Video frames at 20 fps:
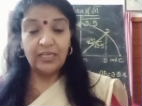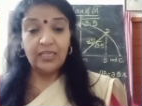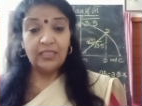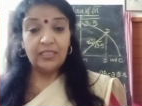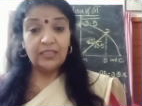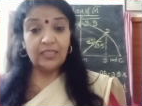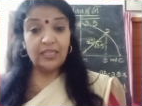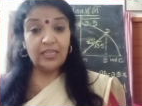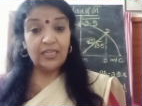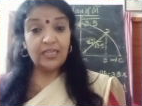
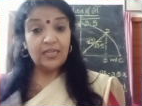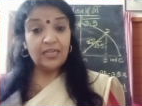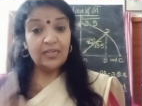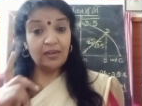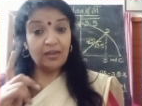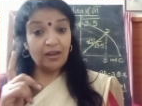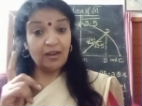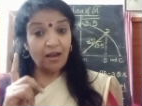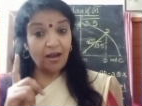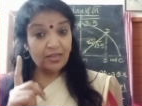Then
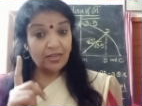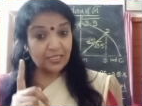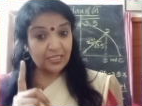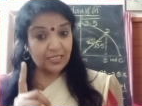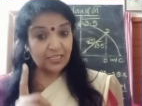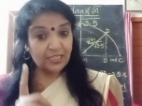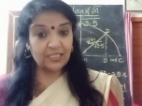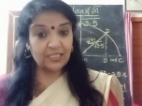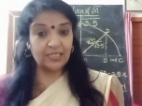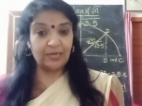last
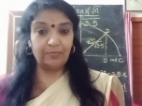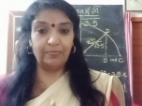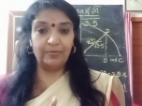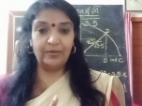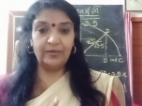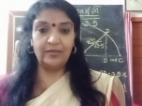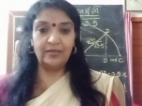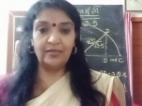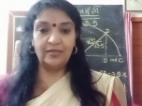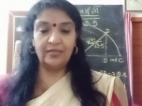step.
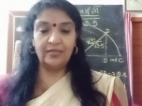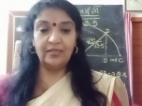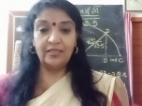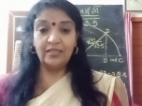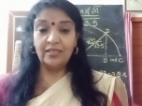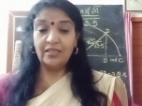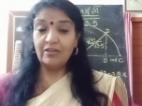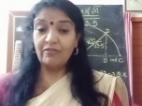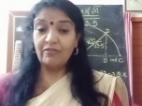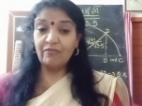
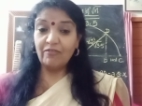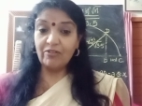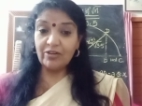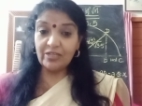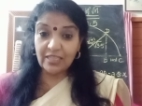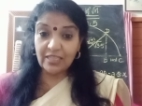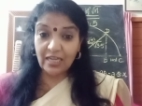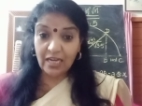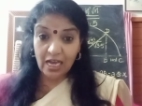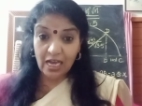What
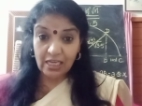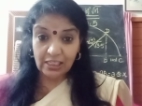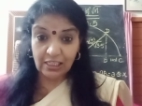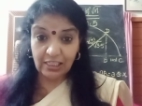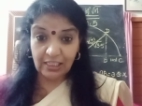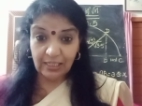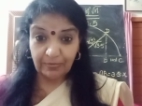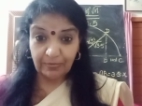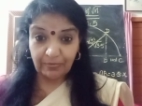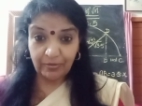is the last
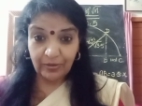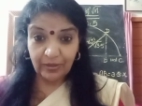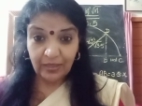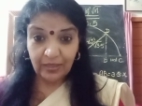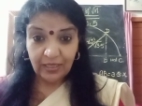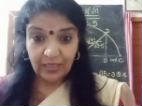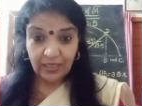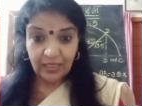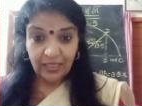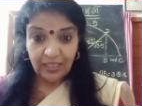step?
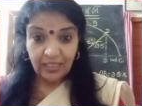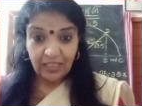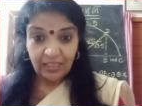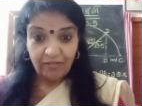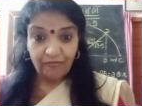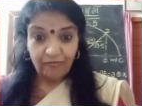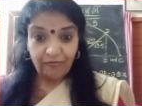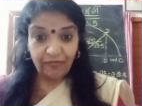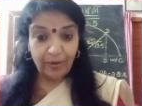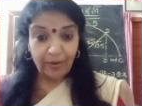
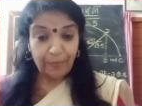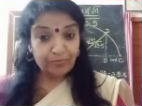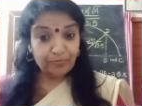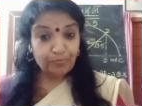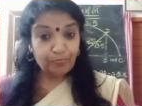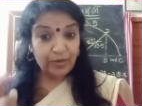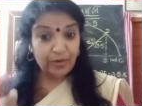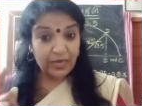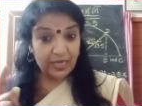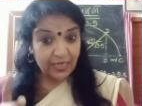
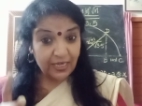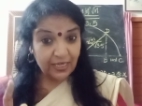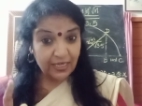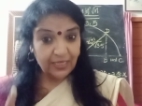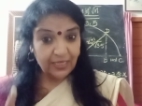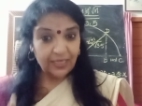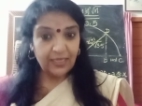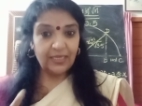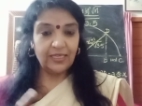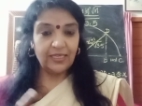From B,
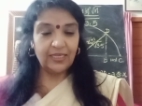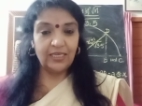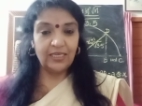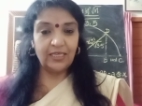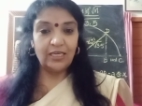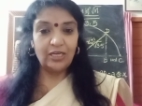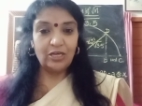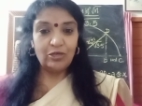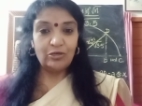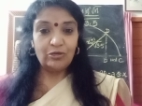
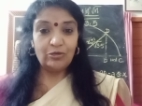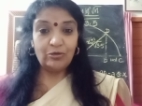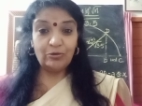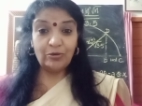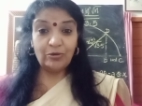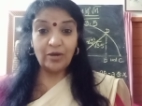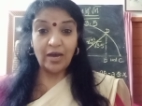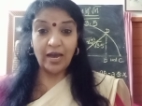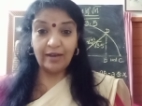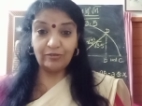you
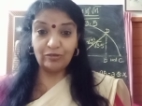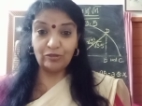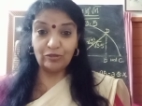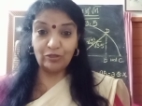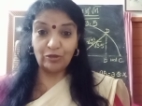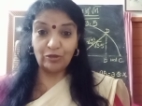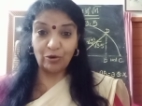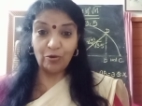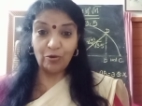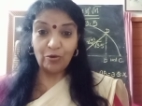have to
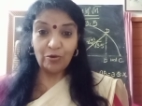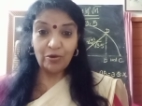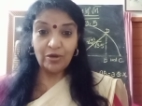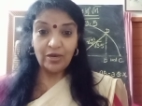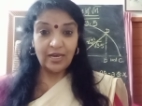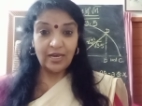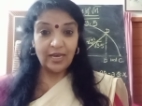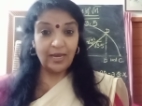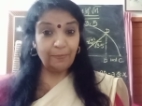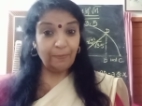draw
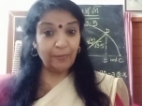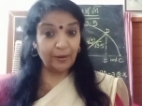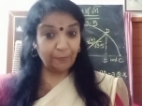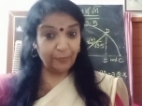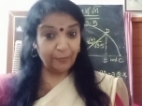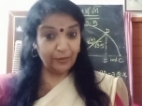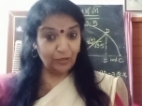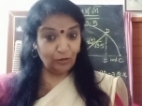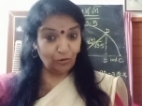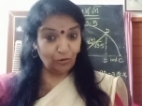a
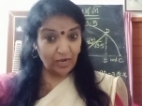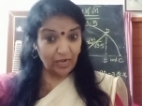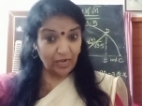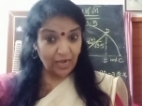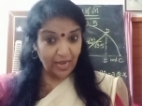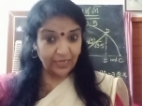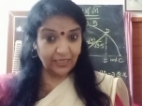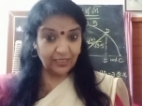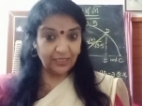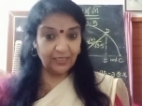perpendicular
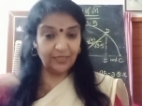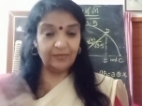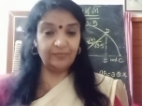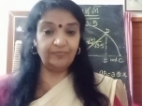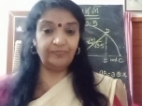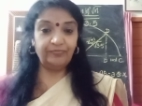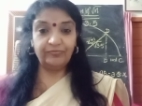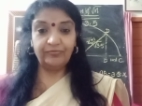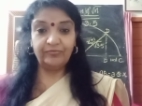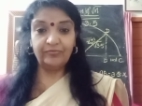line
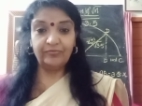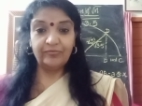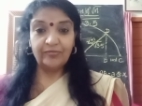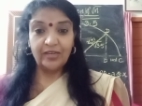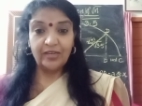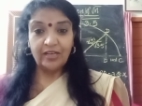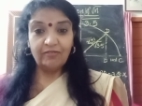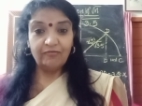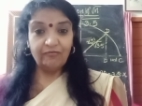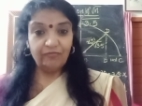
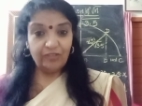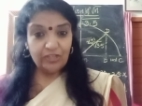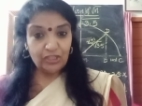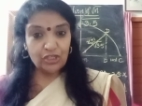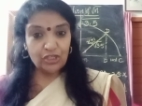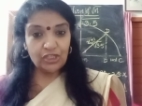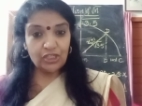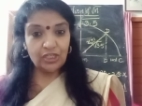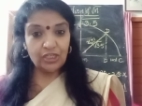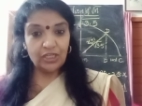
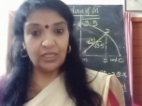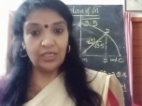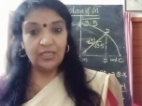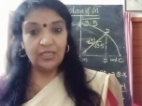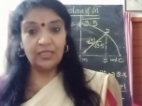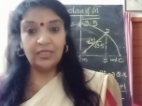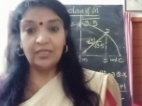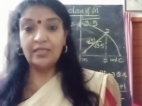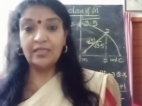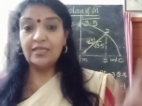which
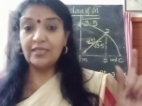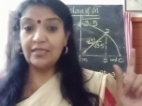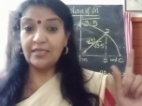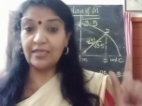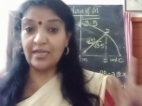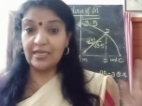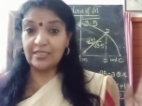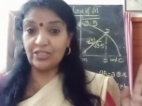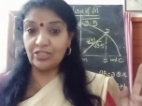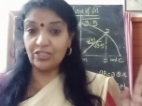
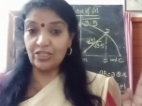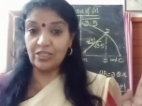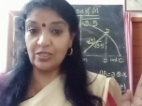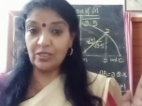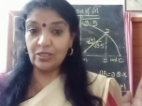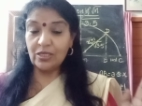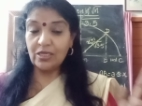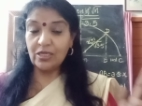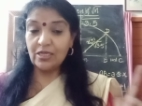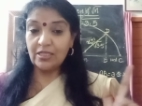
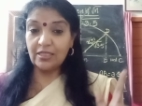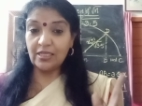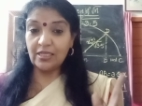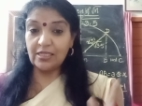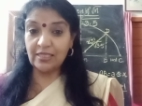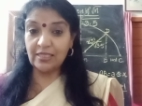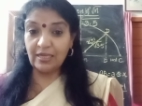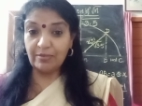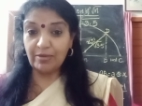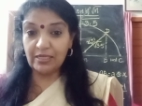touches the
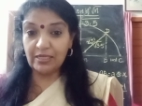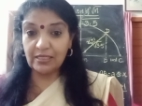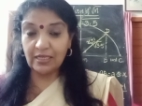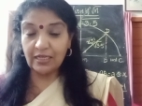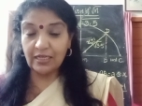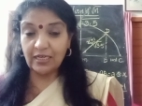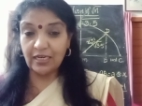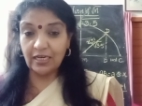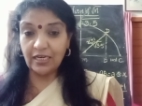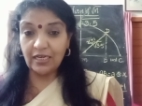
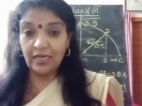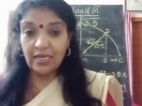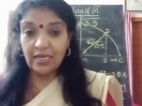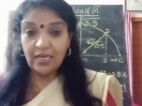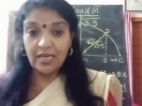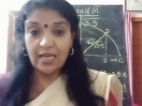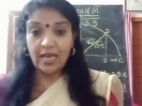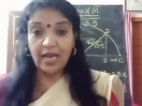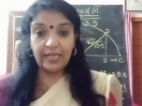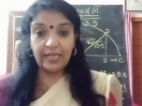semicircle
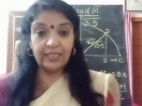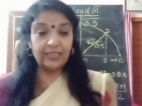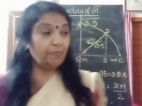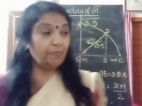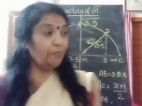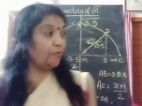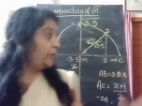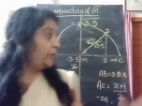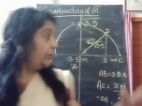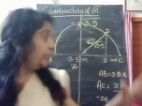at the
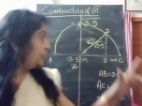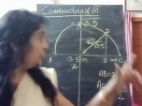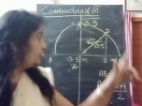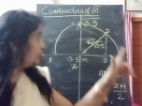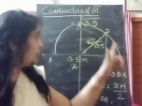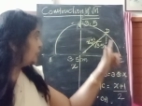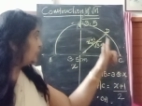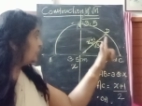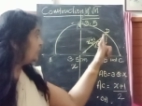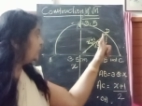point
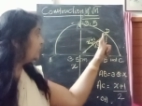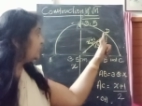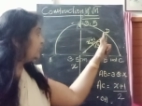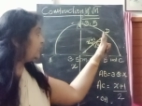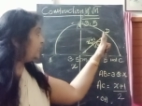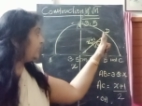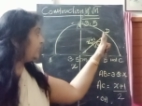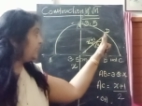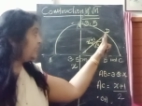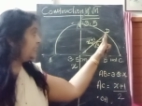
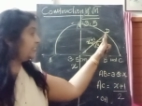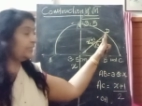D.